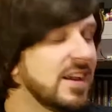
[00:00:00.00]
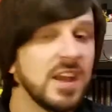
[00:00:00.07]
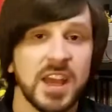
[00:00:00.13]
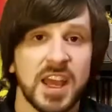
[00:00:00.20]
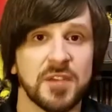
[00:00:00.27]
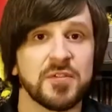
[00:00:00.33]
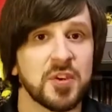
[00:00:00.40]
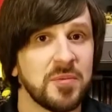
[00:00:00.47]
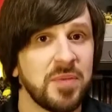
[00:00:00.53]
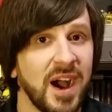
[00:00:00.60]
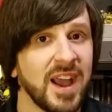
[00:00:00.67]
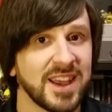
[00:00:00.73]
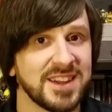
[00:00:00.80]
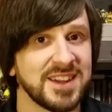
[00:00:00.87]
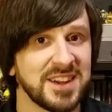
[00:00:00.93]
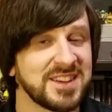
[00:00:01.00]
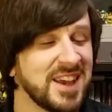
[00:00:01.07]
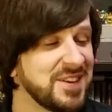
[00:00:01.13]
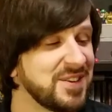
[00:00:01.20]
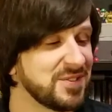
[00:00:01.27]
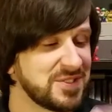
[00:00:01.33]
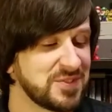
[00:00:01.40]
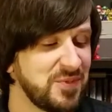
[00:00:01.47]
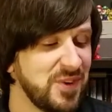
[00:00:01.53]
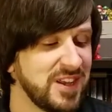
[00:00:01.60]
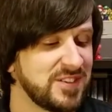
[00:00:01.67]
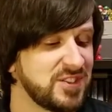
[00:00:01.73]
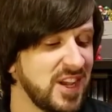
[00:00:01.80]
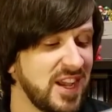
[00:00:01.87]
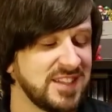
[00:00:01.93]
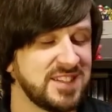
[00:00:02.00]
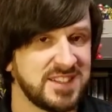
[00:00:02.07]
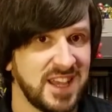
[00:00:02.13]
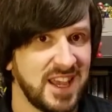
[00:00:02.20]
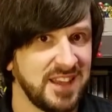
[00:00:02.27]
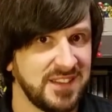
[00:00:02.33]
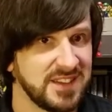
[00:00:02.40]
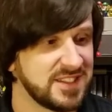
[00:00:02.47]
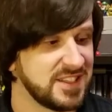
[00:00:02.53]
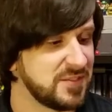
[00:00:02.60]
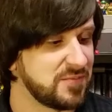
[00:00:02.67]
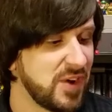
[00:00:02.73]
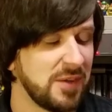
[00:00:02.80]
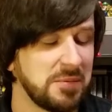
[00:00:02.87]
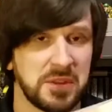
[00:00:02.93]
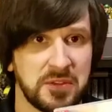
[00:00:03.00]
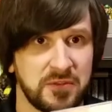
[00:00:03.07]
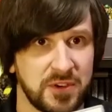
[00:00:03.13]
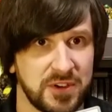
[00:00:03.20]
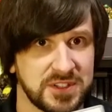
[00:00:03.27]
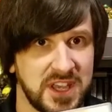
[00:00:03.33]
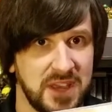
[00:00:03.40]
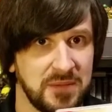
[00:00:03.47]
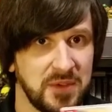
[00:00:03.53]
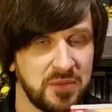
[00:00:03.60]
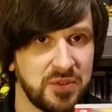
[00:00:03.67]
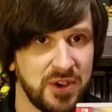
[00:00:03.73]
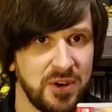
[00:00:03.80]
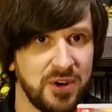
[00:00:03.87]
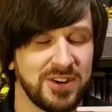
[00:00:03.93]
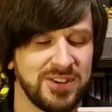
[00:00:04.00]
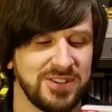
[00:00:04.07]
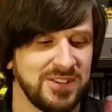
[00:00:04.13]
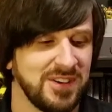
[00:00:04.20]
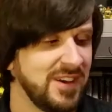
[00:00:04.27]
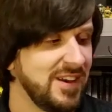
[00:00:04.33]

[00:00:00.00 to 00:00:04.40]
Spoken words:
If you're buying a Nintendo Switch, I'd say this is probably the first game you pre-ordered.